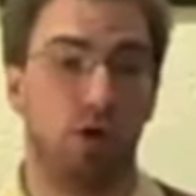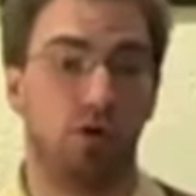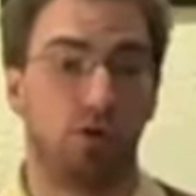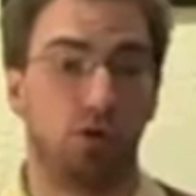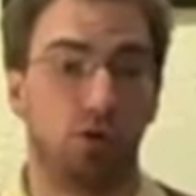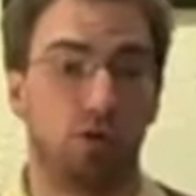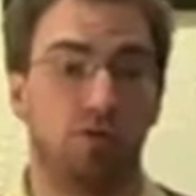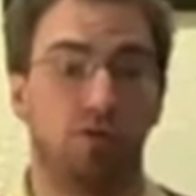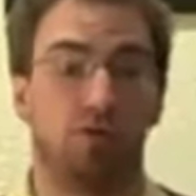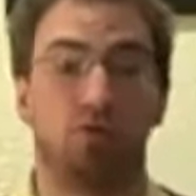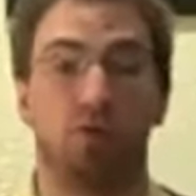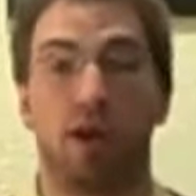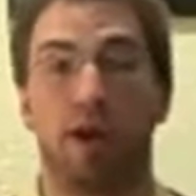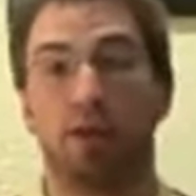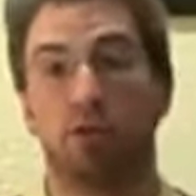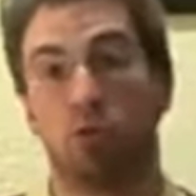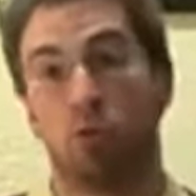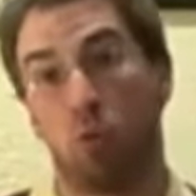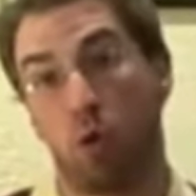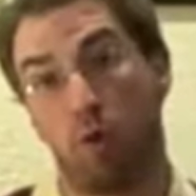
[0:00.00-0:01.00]
sort of
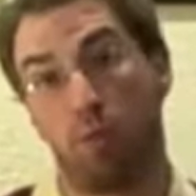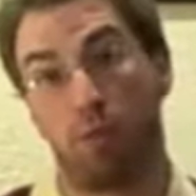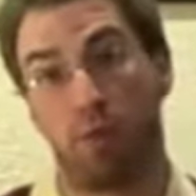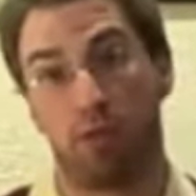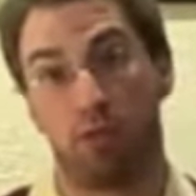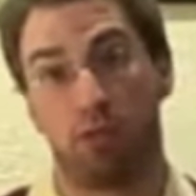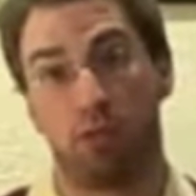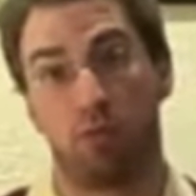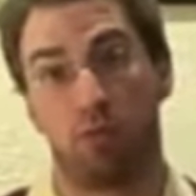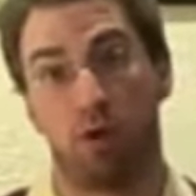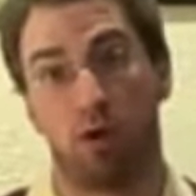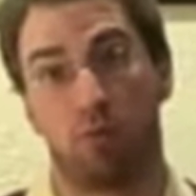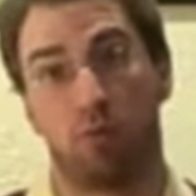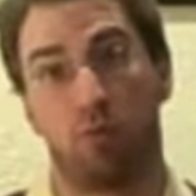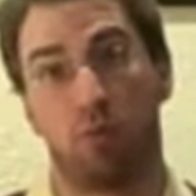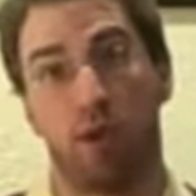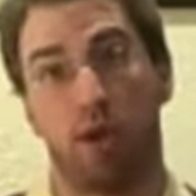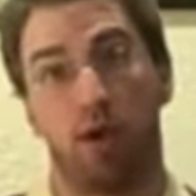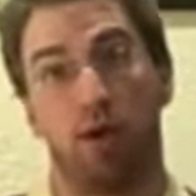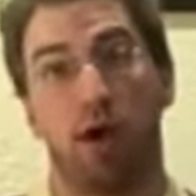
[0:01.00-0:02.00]
arranged what bills you want to
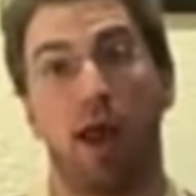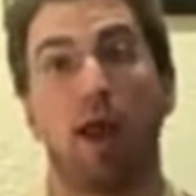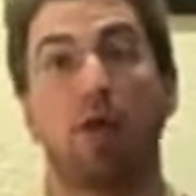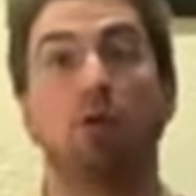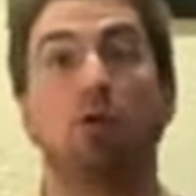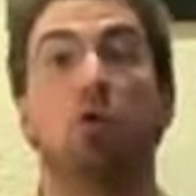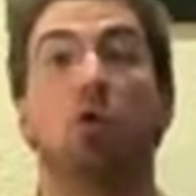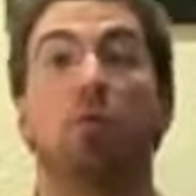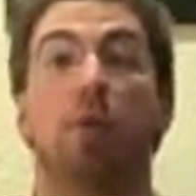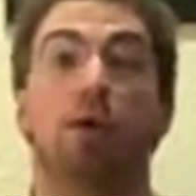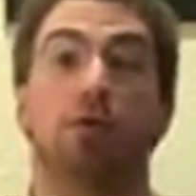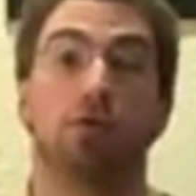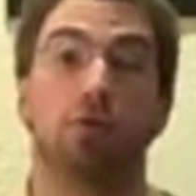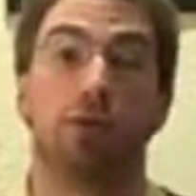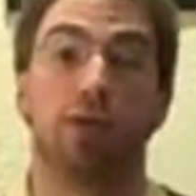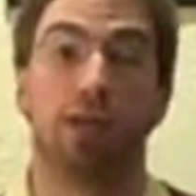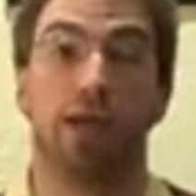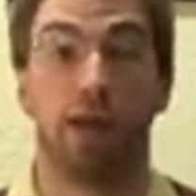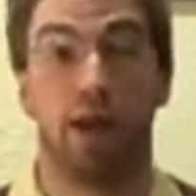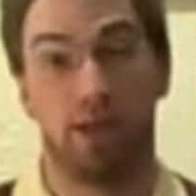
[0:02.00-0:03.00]
prepare, how do you go about
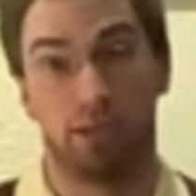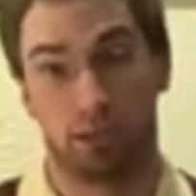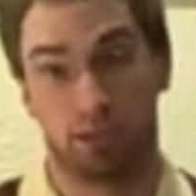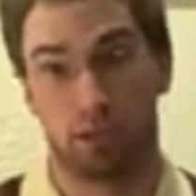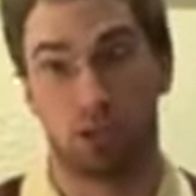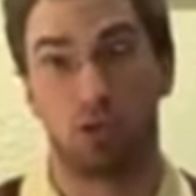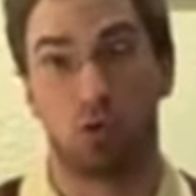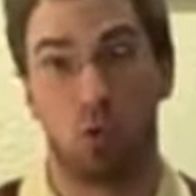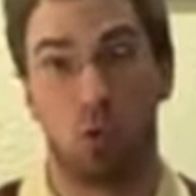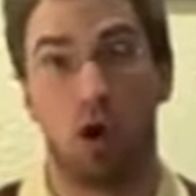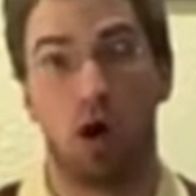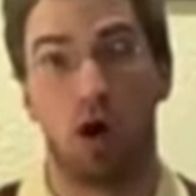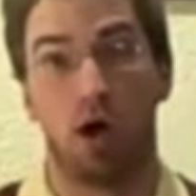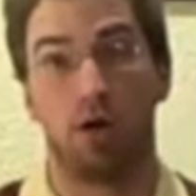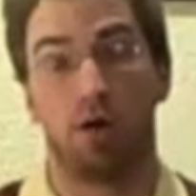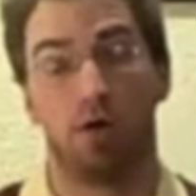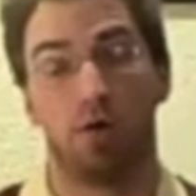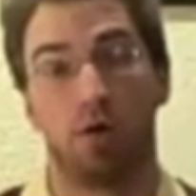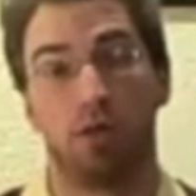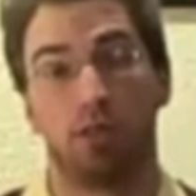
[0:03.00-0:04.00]
doing that as a
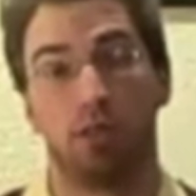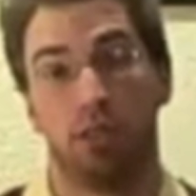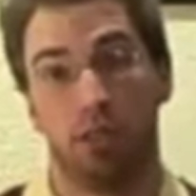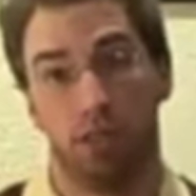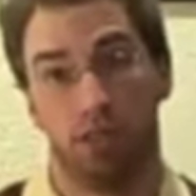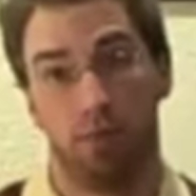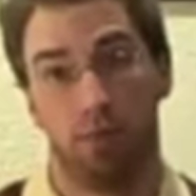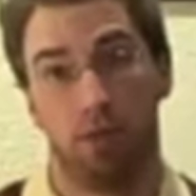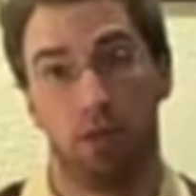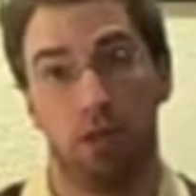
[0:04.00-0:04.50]
squad or a team?